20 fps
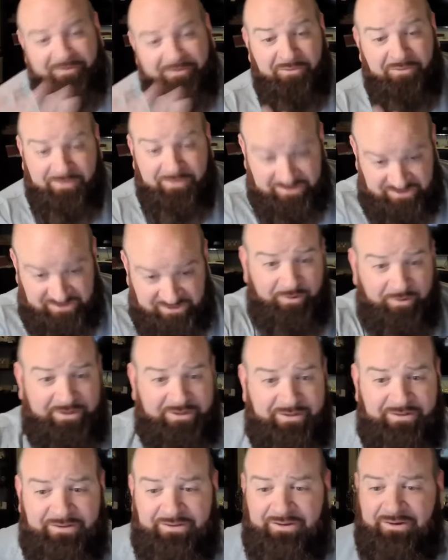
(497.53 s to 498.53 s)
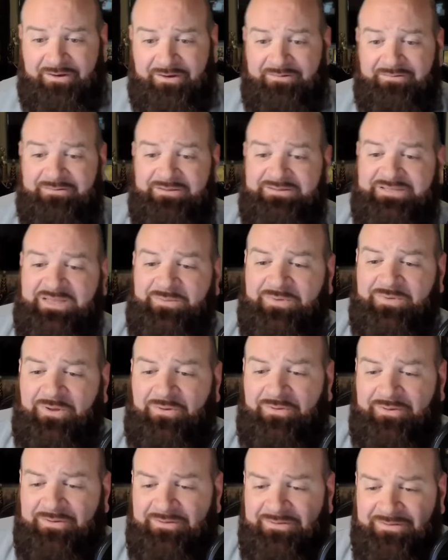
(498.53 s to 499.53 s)
This is y'all rookie of the year. Let's keep
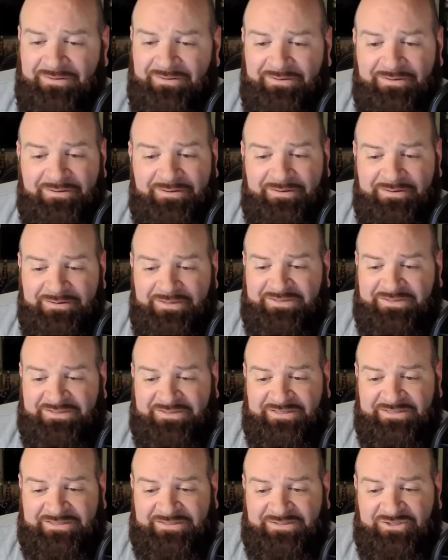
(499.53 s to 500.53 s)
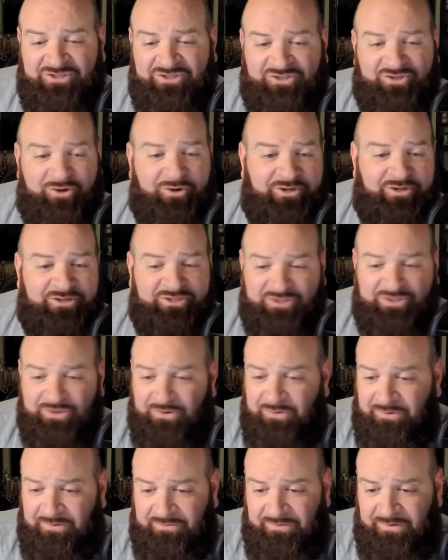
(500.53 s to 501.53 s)
going. This circus
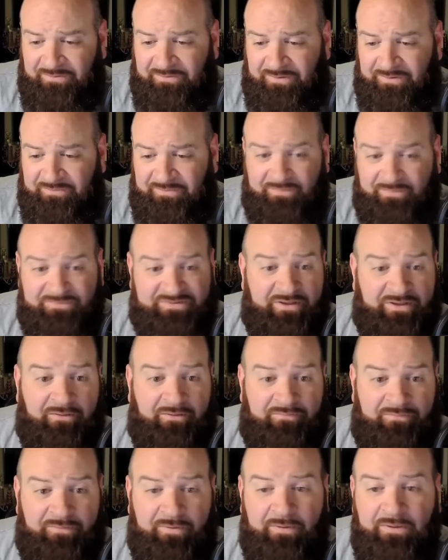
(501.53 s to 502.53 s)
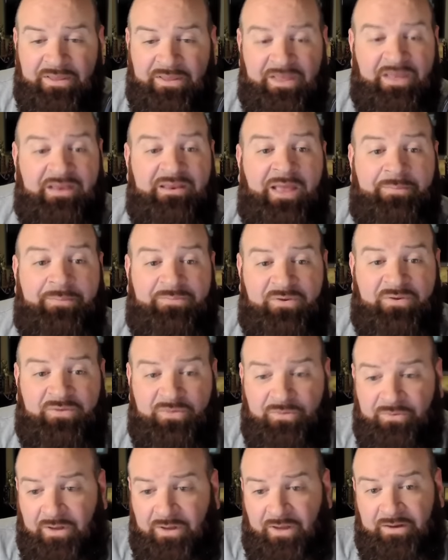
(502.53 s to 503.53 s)
show of
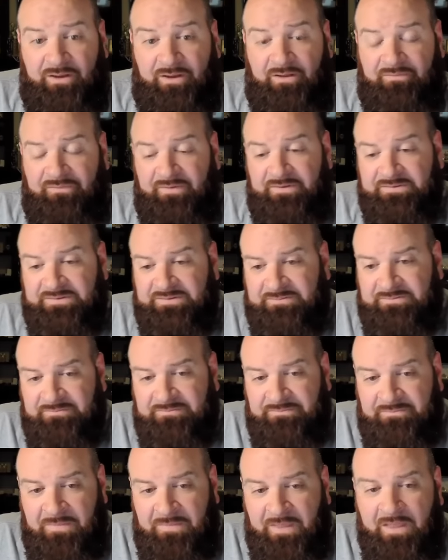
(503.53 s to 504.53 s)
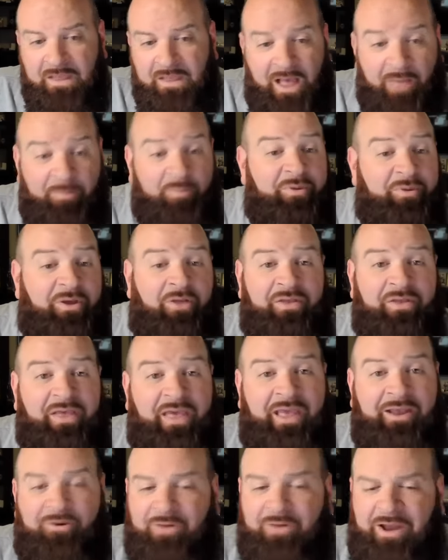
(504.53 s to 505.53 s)
ineptitude on offense. I'm gonna be called a
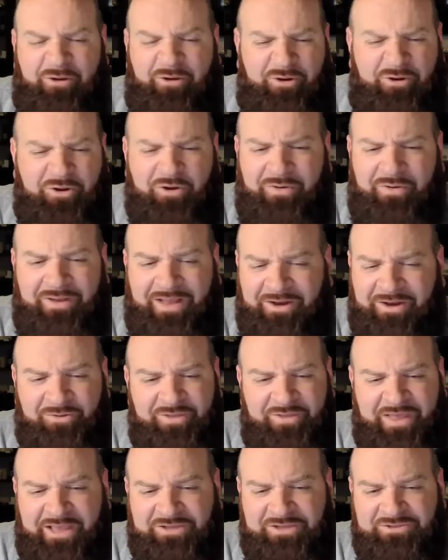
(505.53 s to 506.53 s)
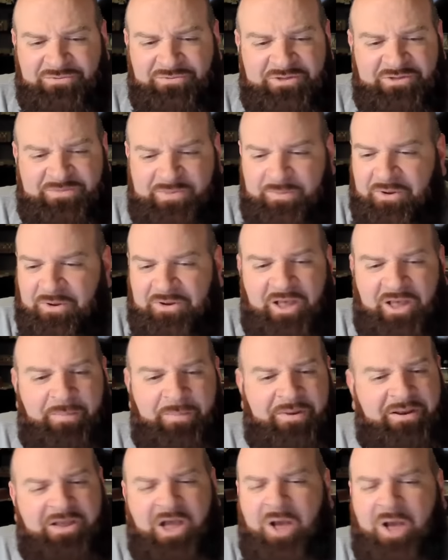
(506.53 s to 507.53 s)
hater. I already know it. I know the Angel Reese people are
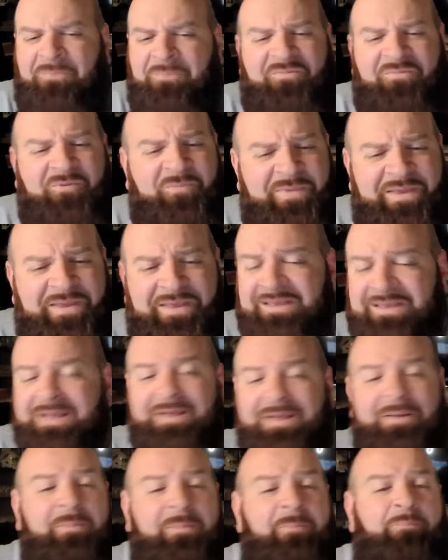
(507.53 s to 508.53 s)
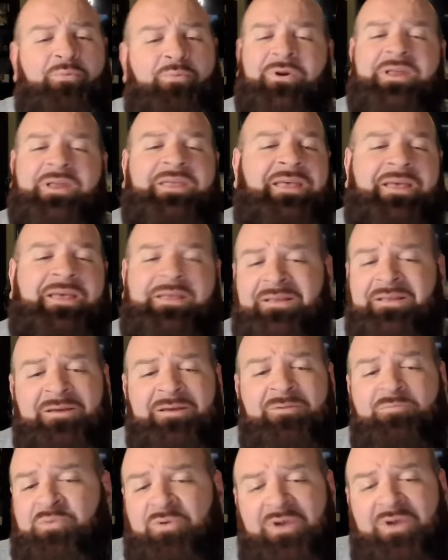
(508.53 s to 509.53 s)
coming to come for me. Bring it.
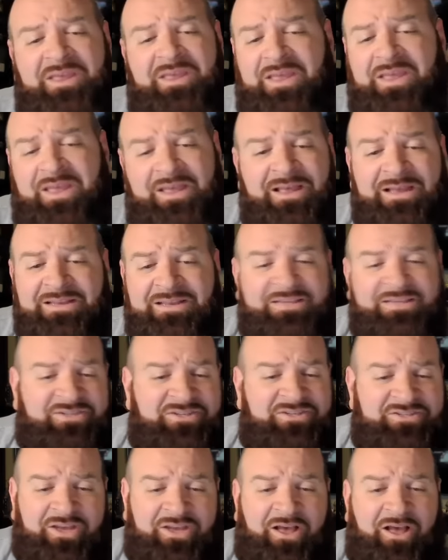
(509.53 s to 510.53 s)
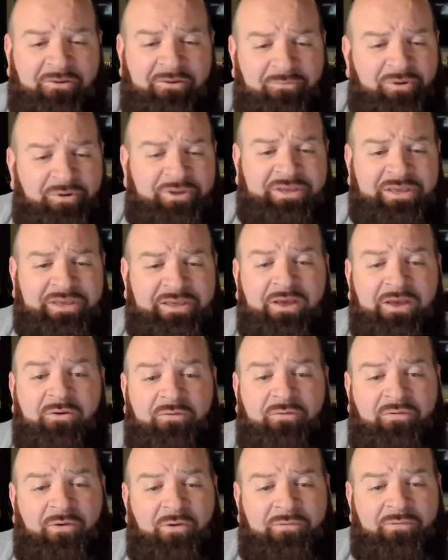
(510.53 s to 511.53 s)
This is y'all rookie.
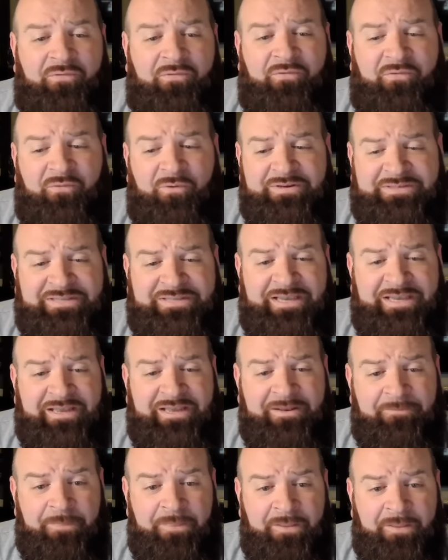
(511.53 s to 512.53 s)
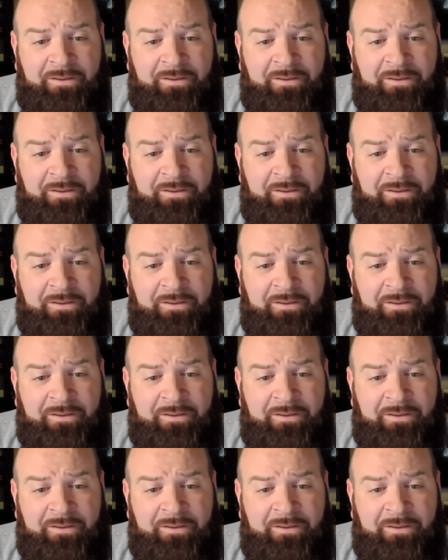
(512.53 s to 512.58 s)
4 for 14.